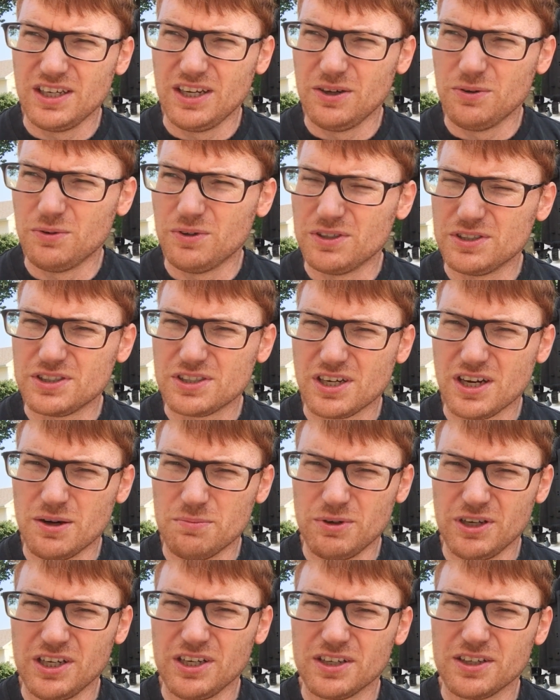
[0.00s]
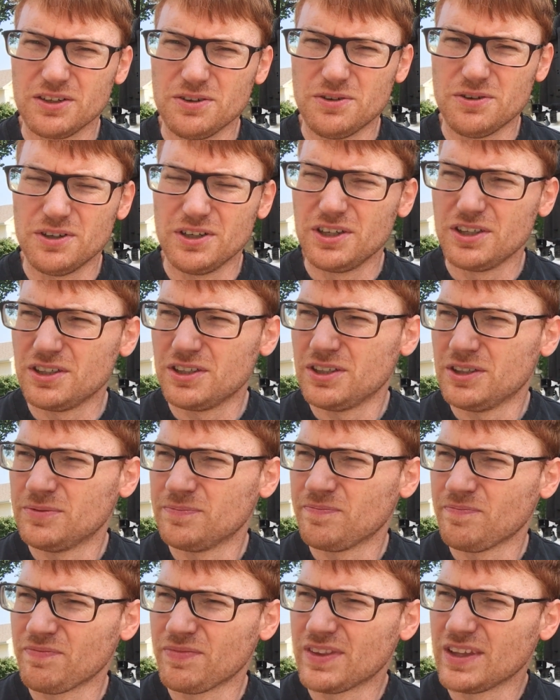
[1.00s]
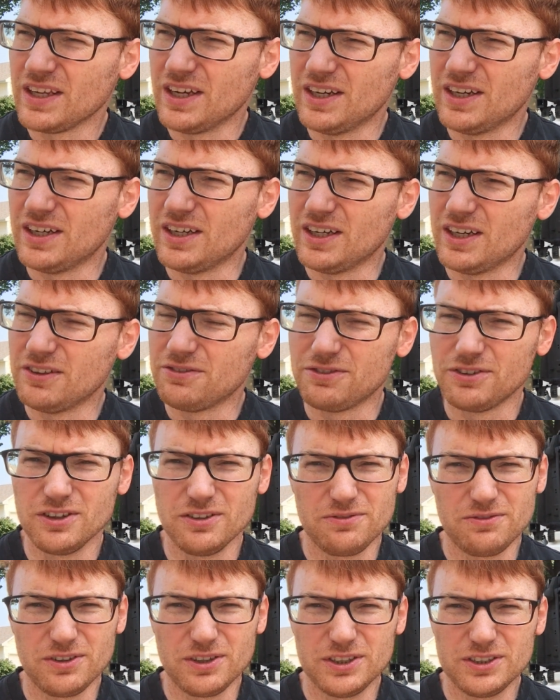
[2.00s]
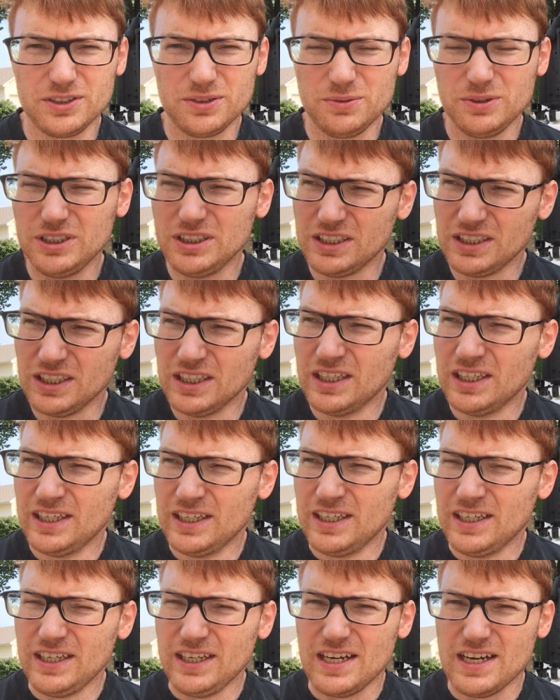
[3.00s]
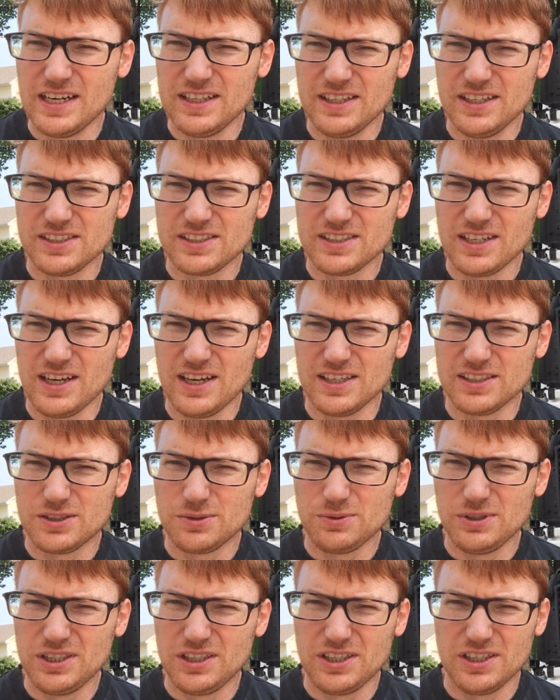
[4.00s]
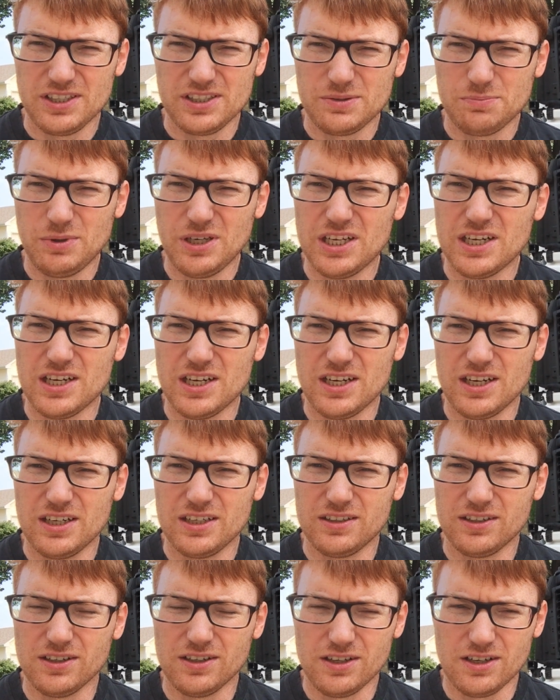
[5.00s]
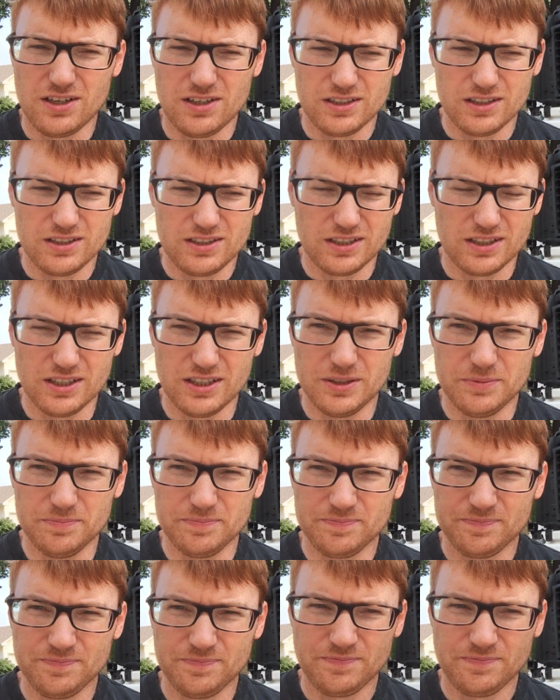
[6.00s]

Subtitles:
It was coming and going for the first week, and this last week it's been on all the time.